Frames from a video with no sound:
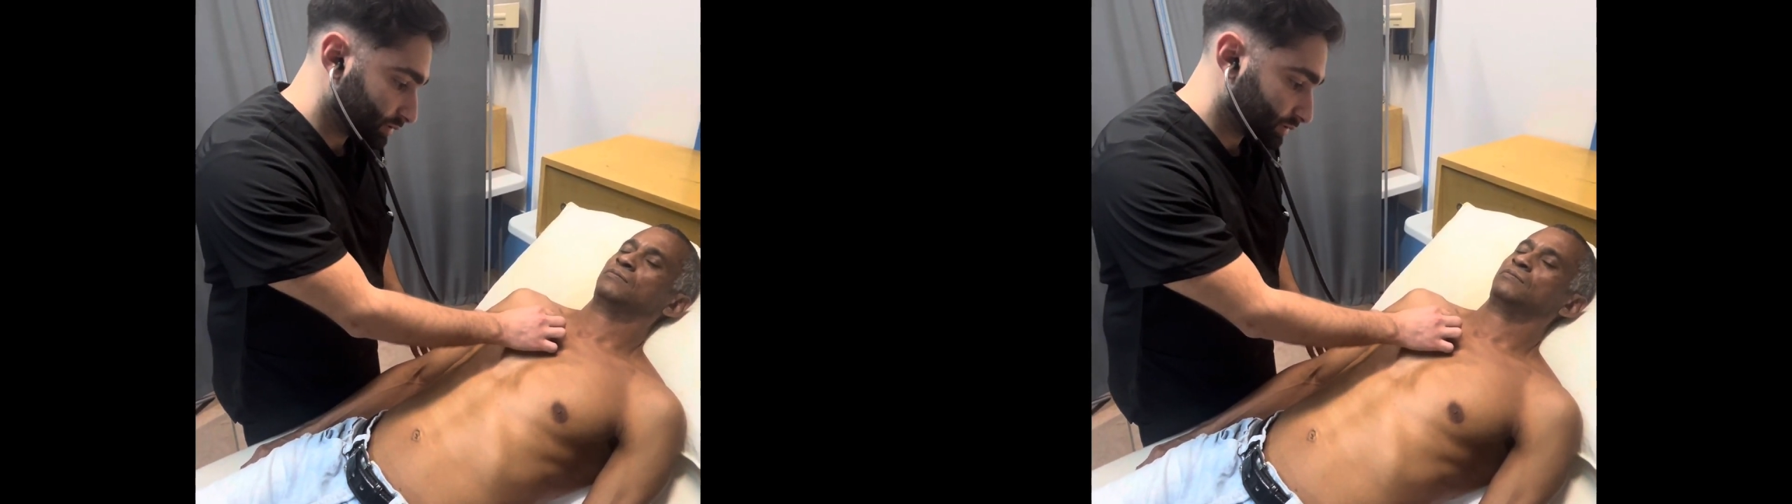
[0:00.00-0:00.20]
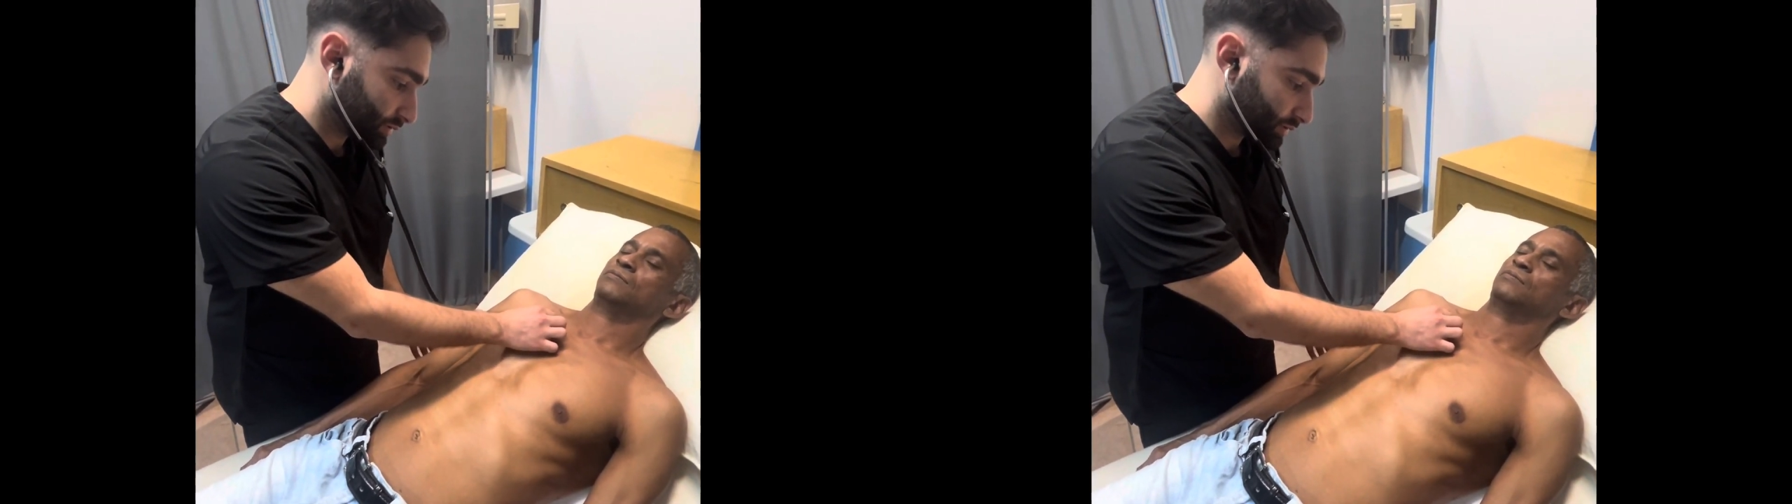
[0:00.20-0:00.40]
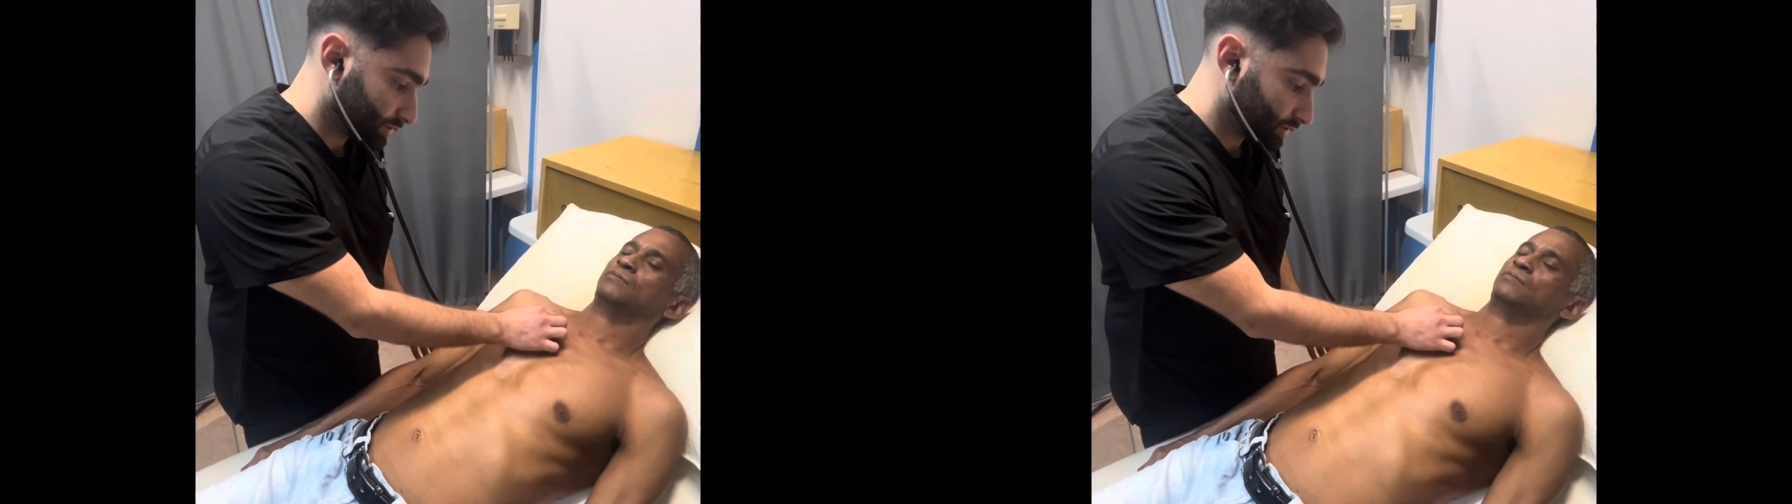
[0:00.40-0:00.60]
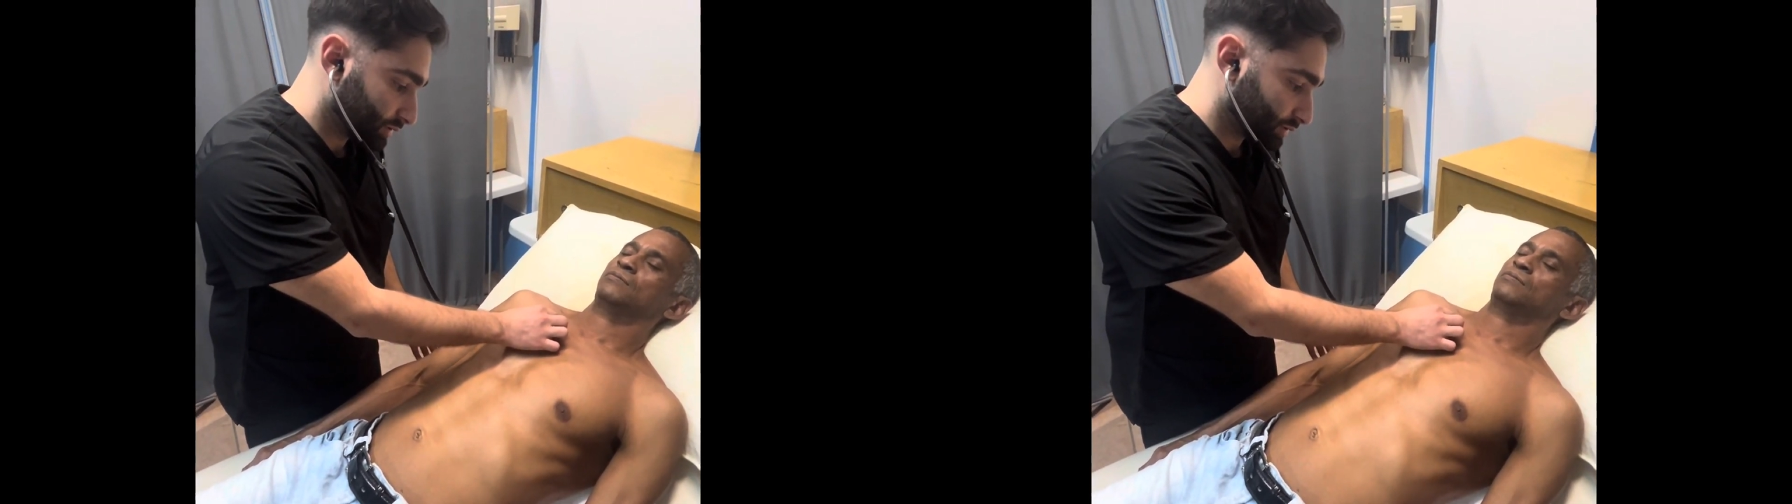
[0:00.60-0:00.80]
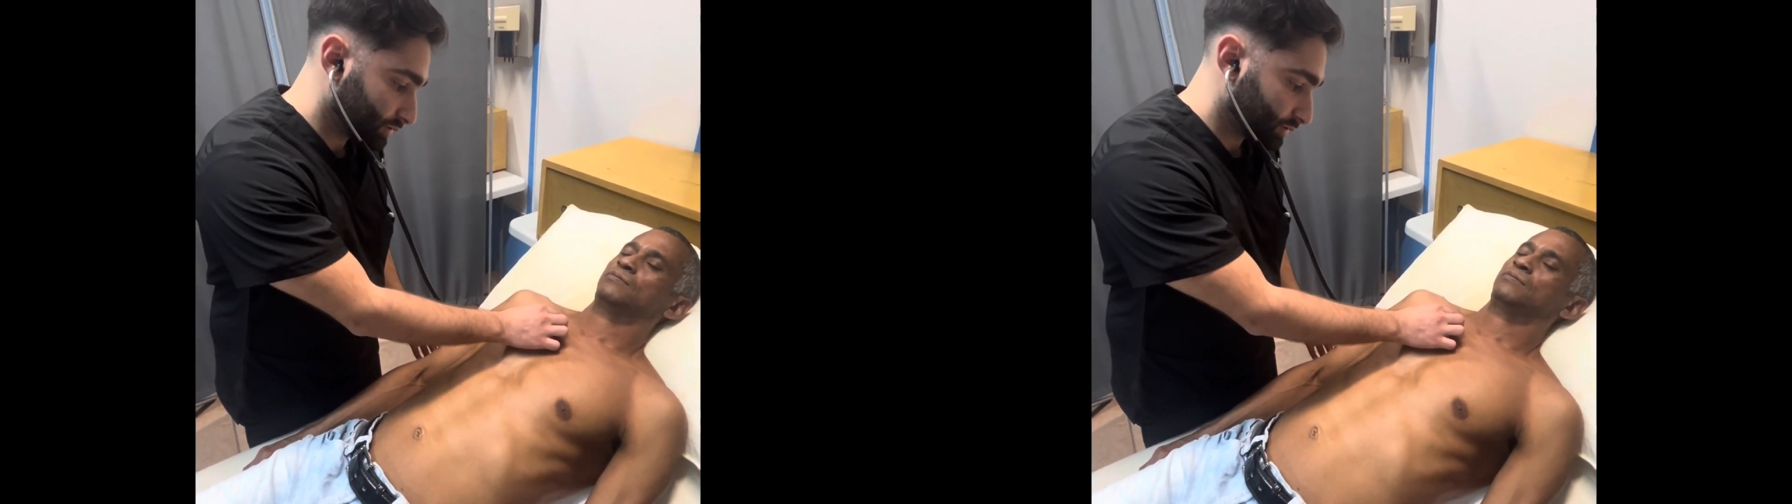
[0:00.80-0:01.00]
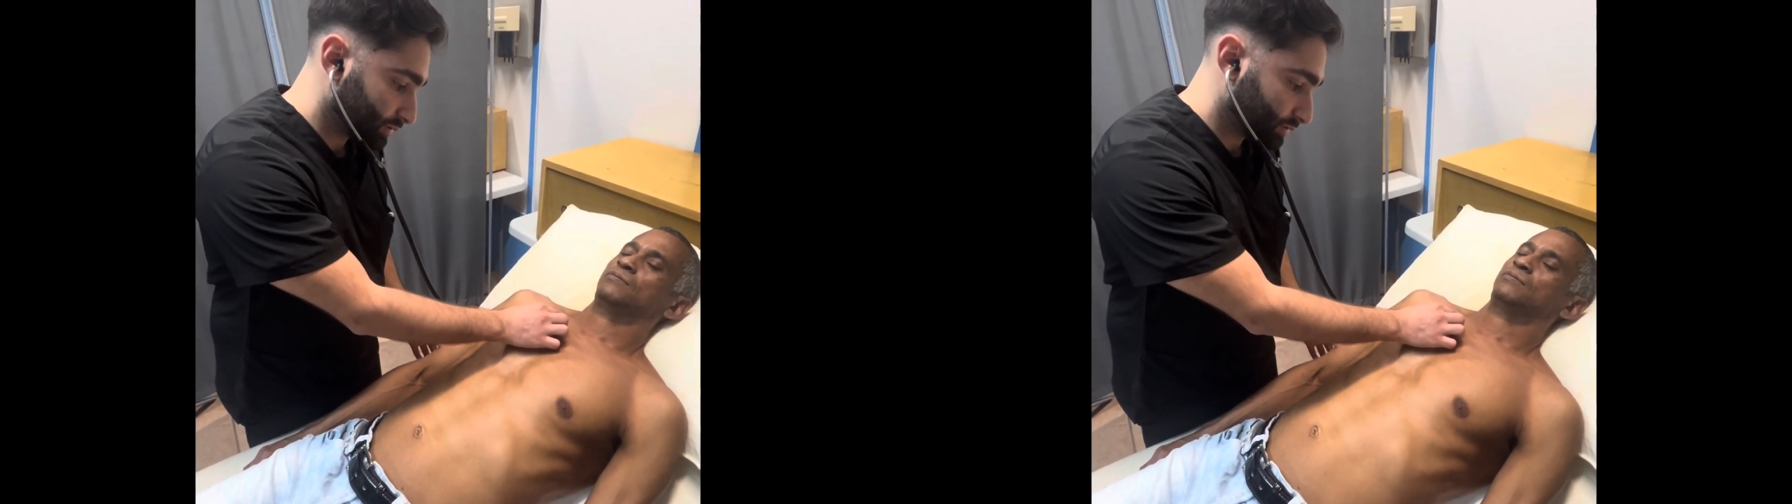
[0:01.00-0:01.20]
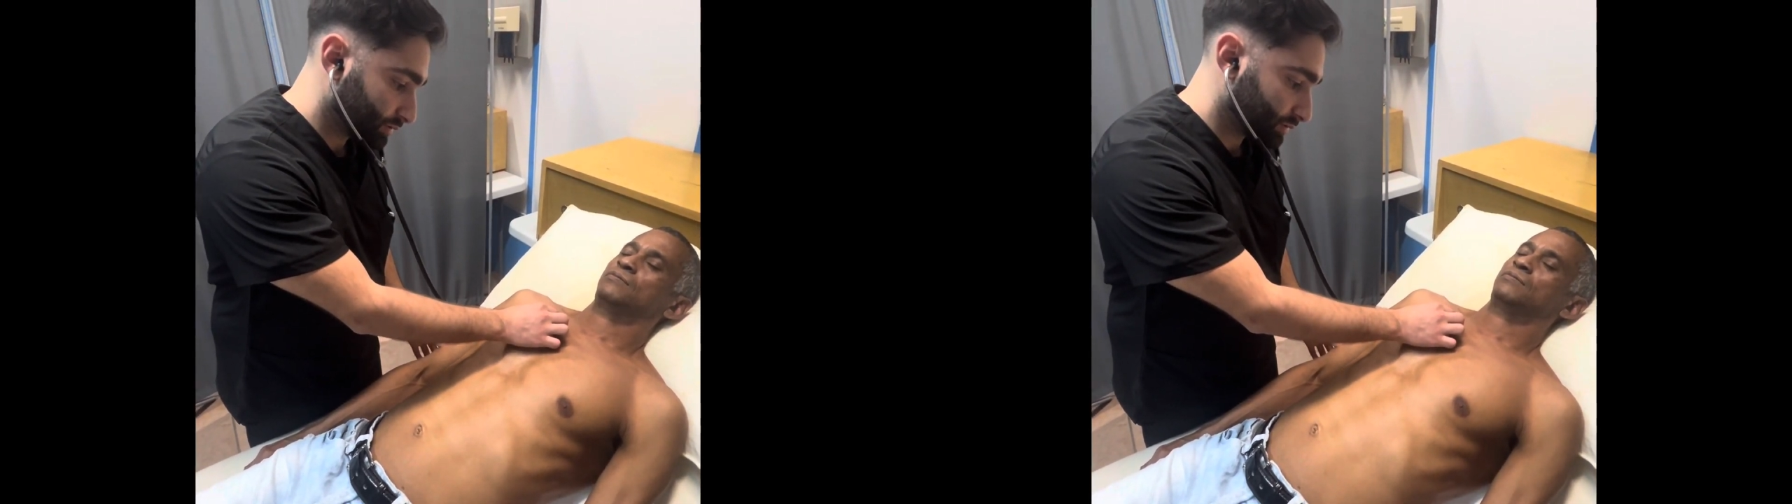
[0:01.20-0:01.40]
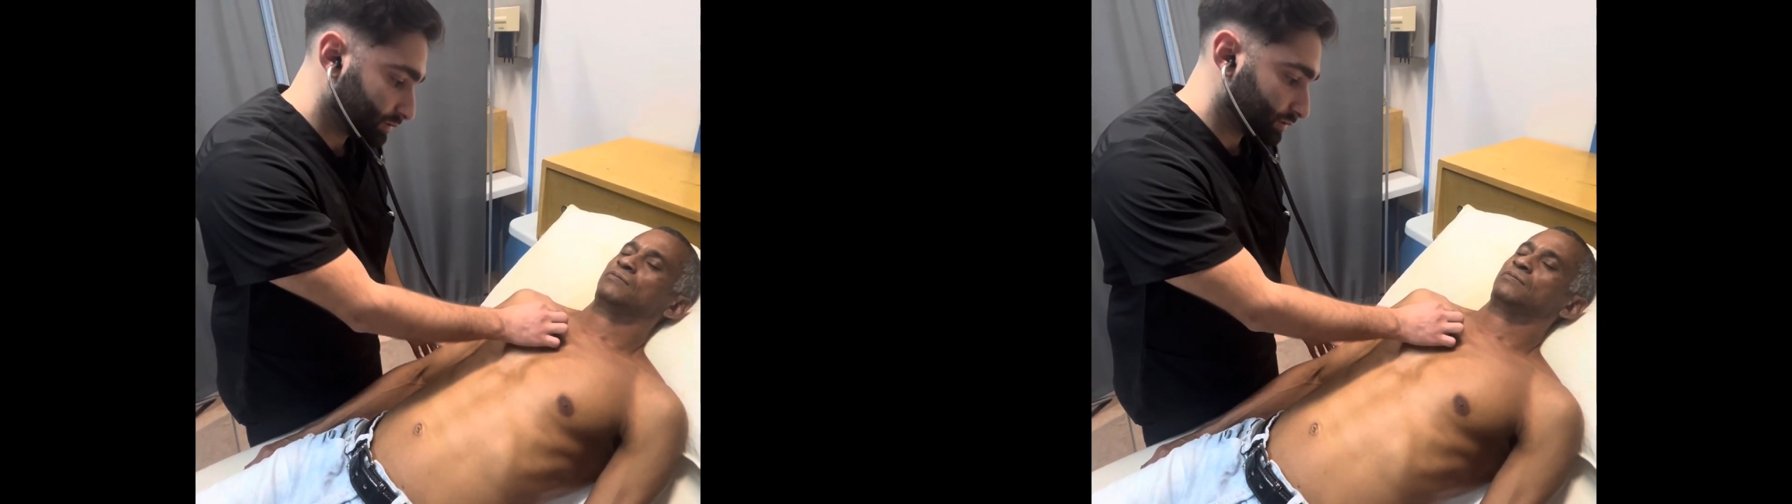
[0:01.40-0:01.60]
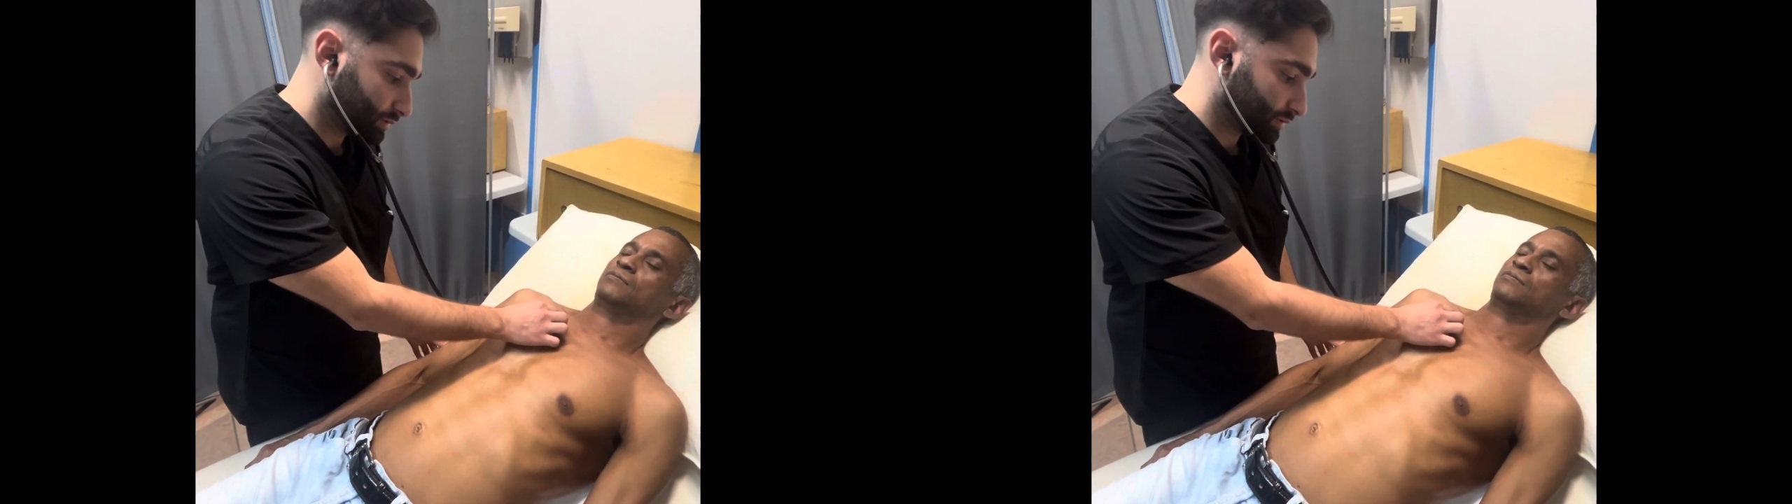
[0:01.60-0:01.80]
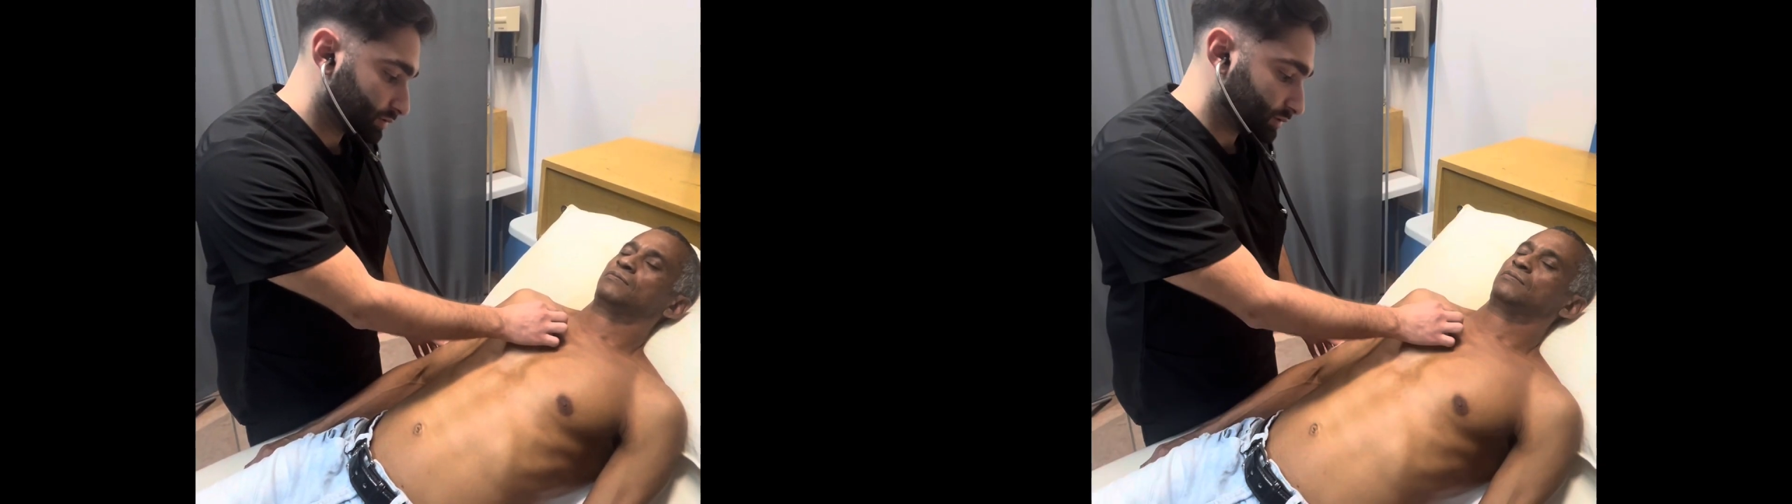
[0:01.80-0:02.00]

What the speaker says: finishing with the auscultation,